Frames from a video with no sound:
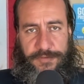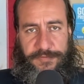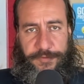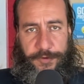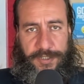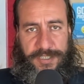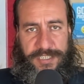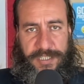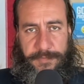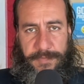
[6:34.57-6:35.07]

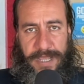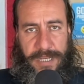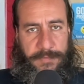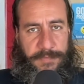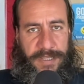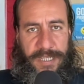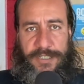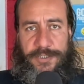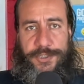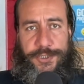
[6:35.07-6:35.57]
First
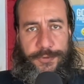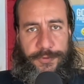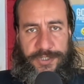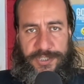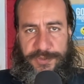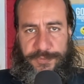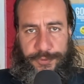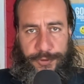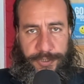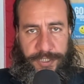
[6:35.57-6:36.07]
Amendment
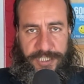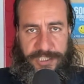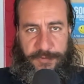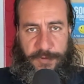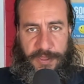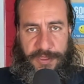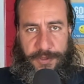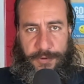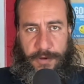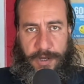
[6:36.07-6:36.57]
jurisprudence
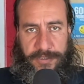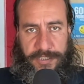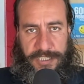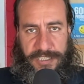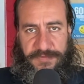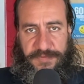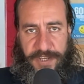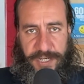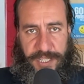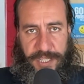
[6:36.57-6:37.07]
with you on
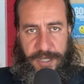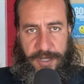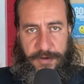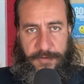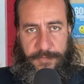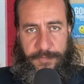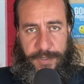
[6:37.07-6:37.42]
this video,